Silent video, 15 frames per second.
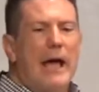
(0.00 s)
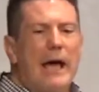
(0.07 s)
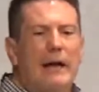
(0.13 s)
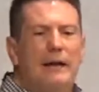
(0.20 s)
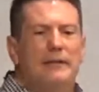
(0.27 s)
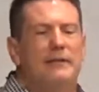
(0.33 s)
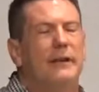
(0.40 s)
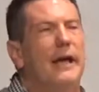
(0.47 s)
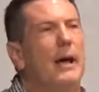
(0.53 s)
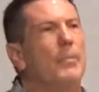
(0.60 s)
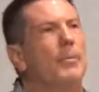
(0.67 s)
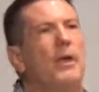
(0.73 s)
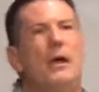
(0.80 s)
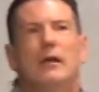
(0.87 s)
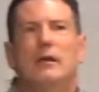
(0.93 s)
at a
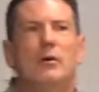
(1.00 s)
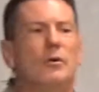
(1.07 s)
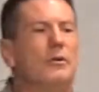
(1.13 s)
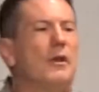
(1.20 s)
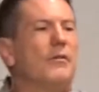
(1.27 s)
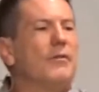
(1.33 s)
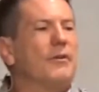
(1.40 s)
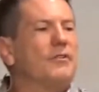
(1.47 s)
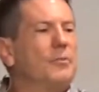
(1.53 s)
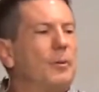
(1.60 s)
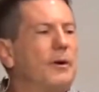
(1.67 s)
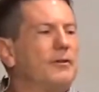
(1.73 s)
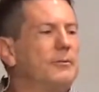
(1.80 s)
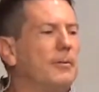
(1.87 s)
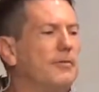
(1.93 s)
depth you had never
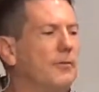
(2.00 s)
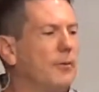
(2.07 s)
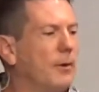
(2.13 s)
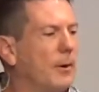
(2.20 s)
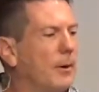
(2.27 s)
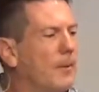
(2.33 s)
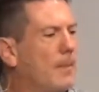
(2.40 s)
experienced before.